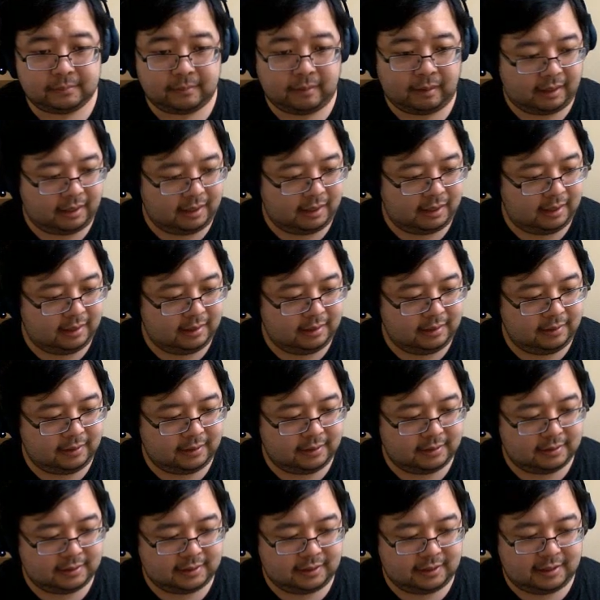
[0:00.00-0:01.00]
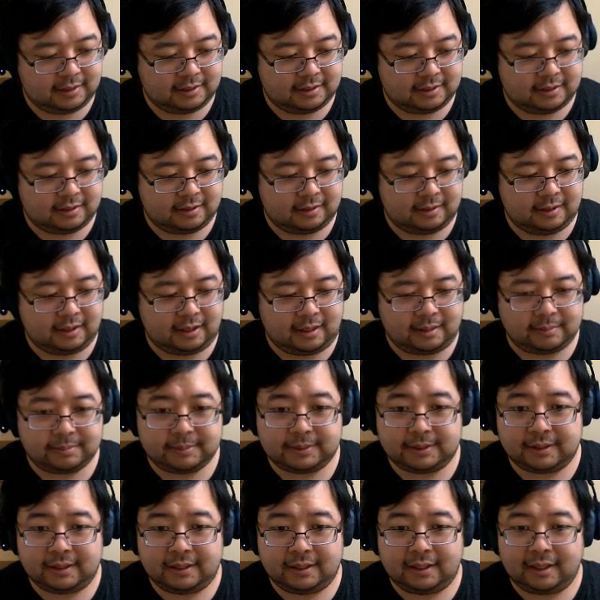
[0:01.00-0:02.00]
And you can see this 3rd
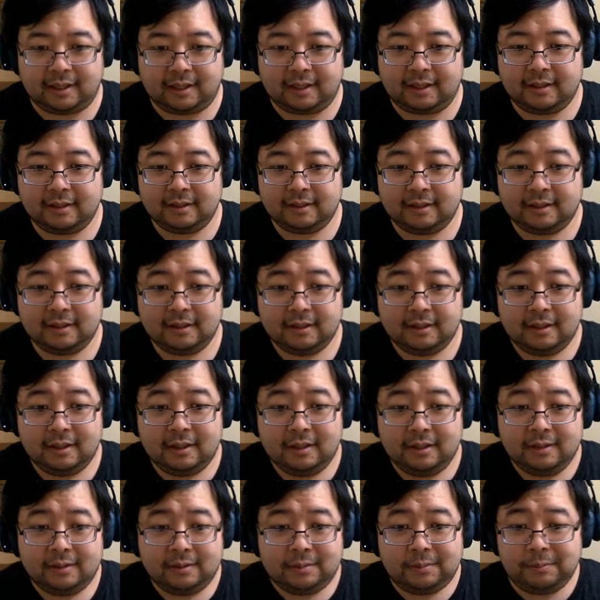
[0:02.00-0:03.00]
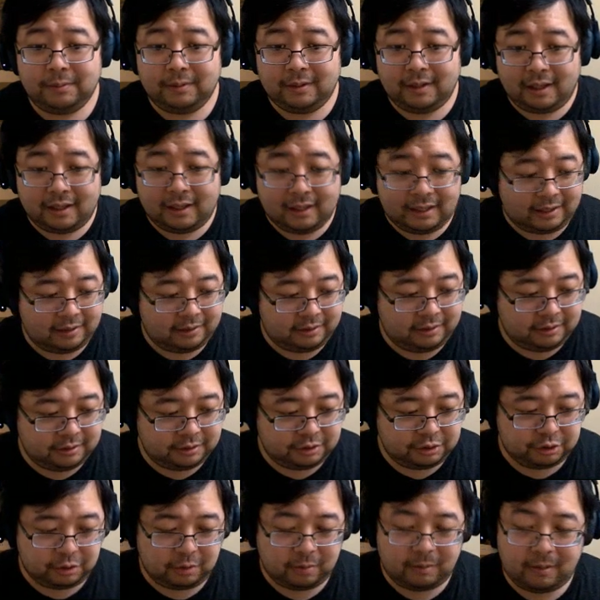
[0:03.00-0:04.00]
option here will allow you to
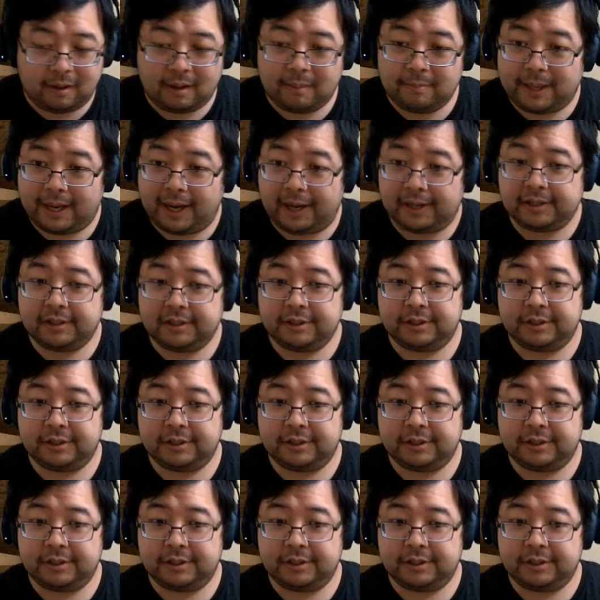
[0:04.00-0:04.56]
show a badge